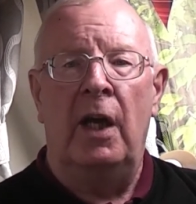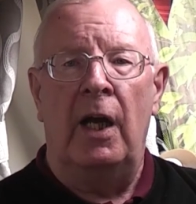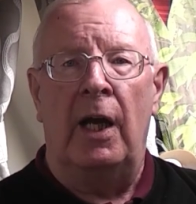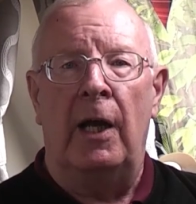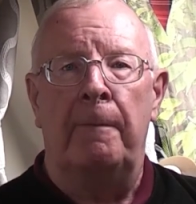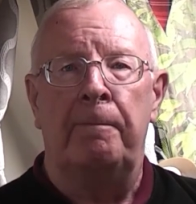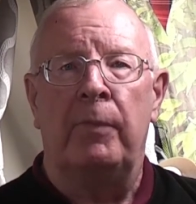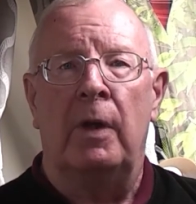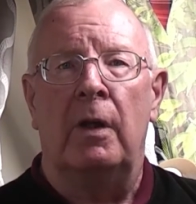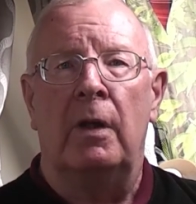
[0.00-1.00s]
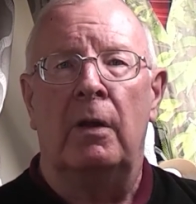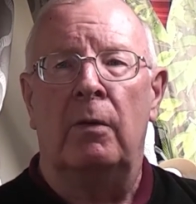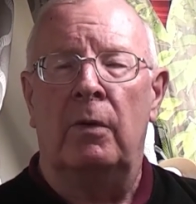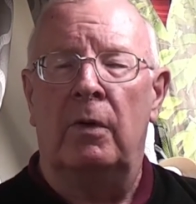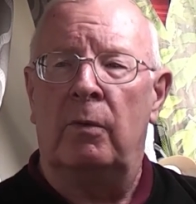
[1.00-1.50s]

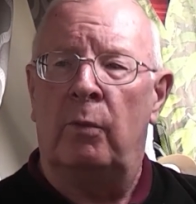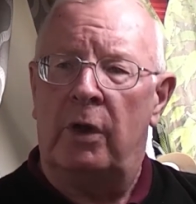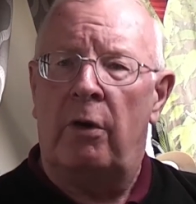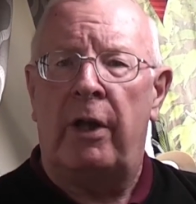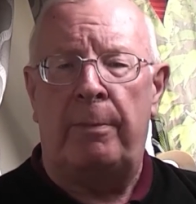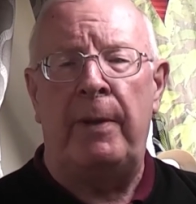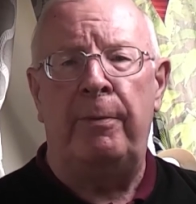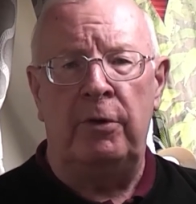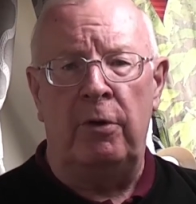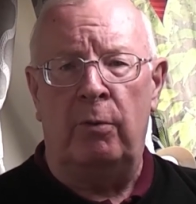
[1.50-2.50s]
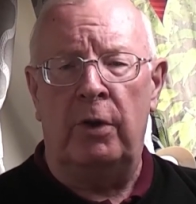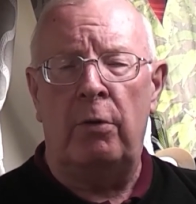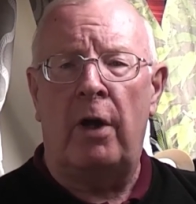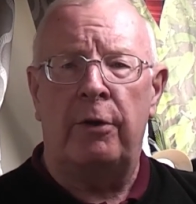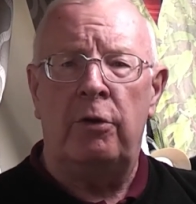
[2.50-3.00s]
What do other people do? What do
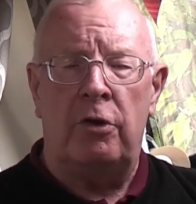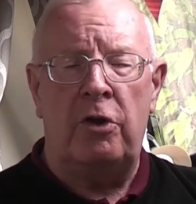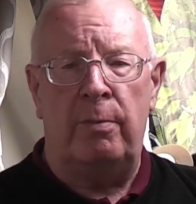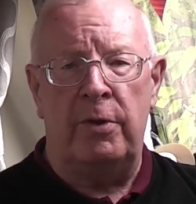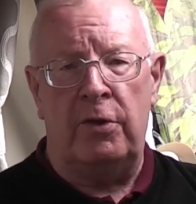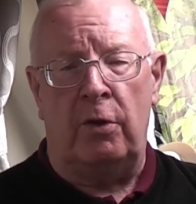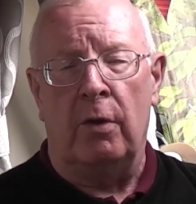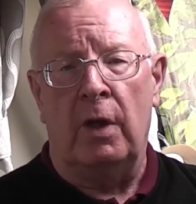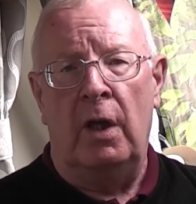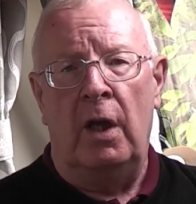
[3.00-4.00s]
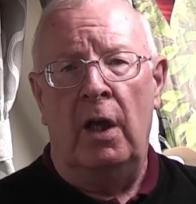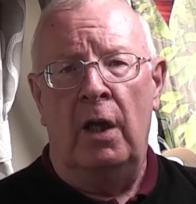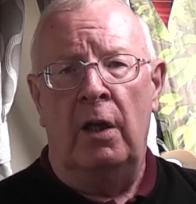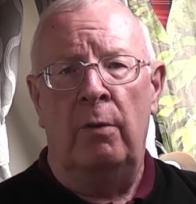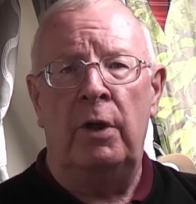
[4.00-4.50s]
other YouTubers do?
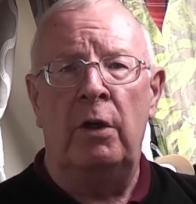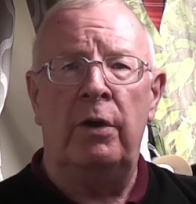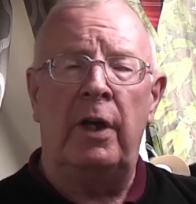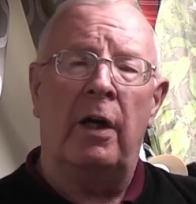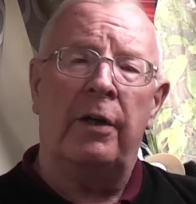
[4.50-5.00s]
Now we know that